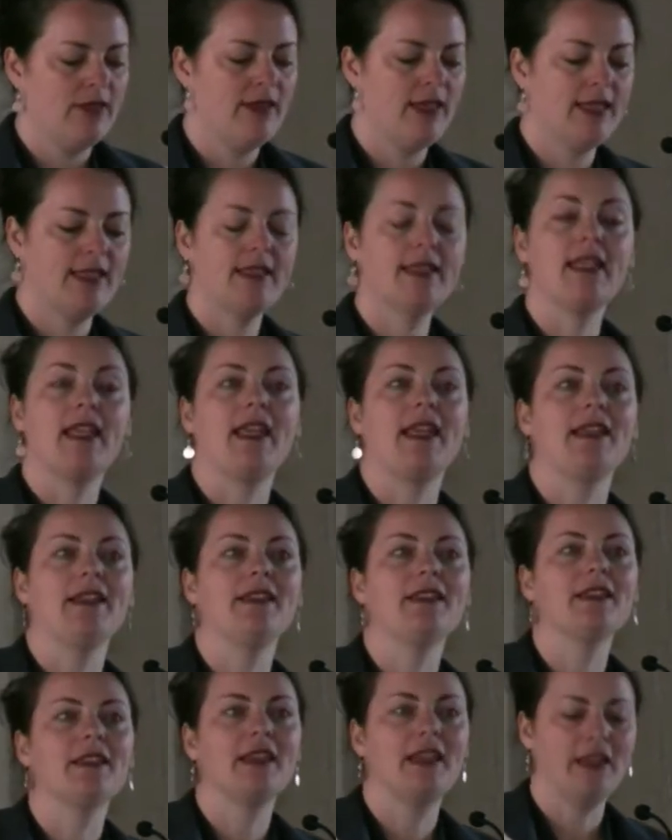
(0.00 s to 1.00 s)
These
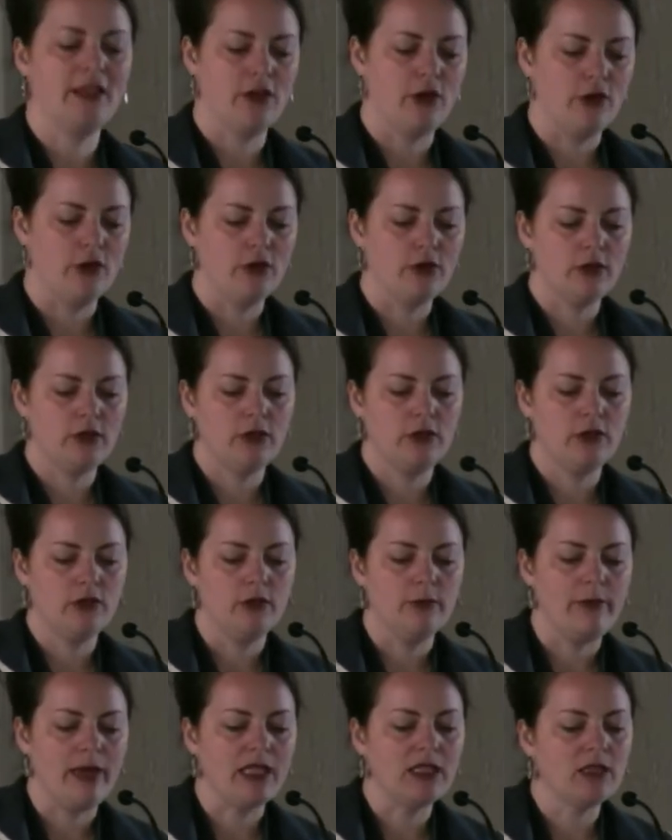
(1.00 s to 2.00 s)
days, he goes
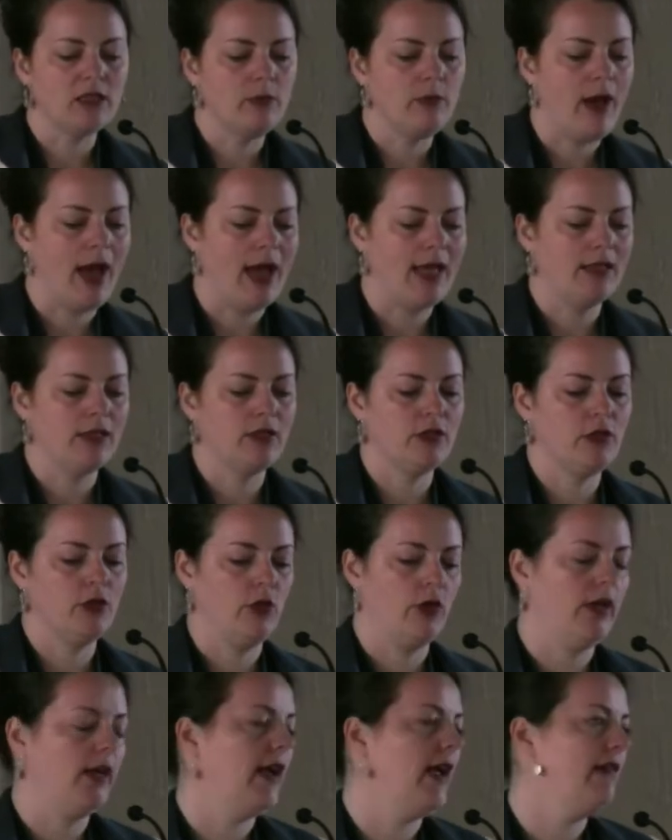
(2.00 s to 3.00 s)
to a Best Buy
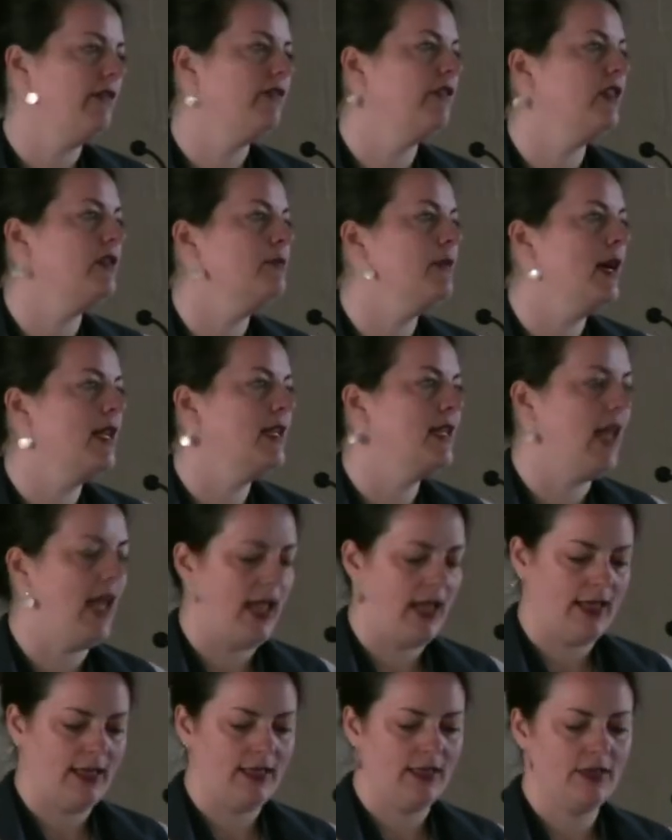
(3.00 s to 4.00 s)
store every
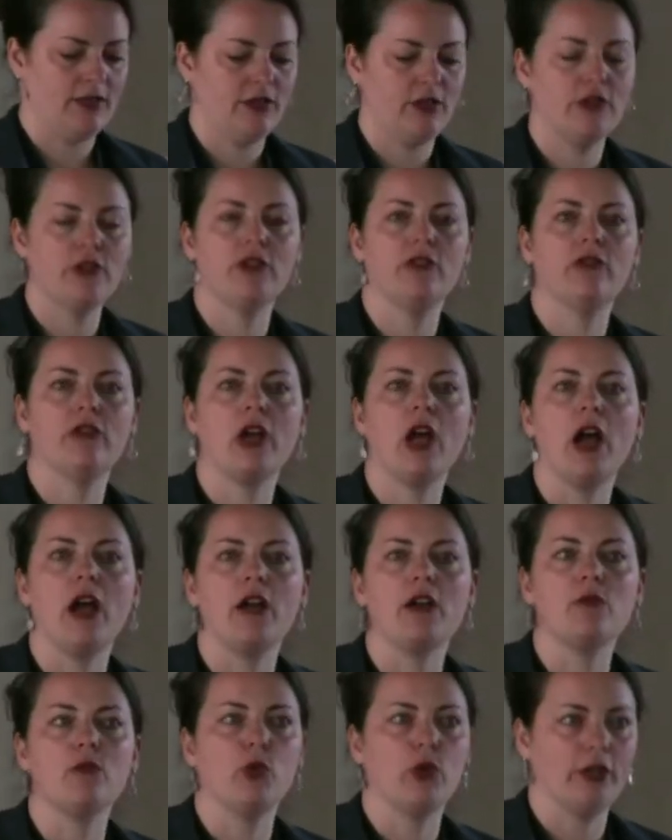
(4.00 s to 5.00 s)
Monday in search of
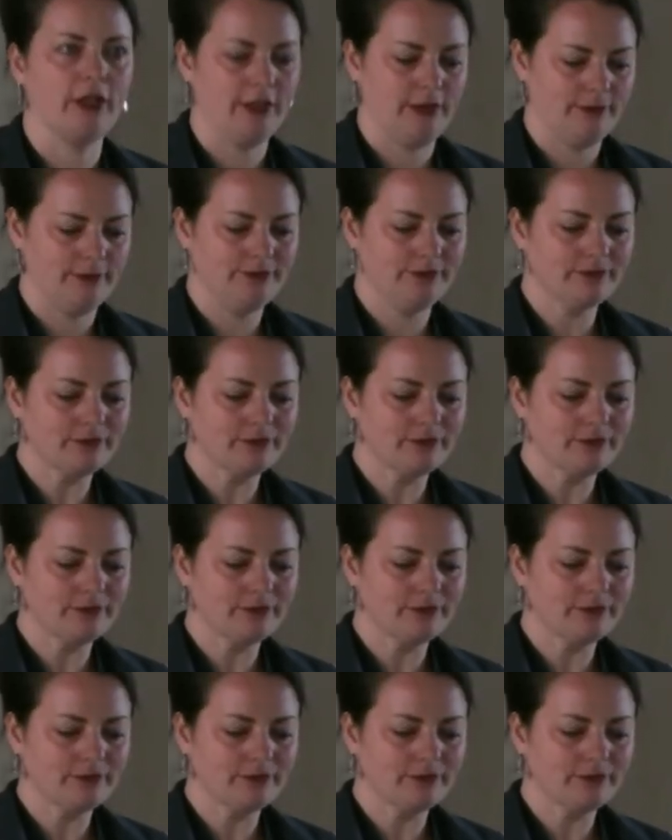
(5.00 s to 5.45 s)
cardboard.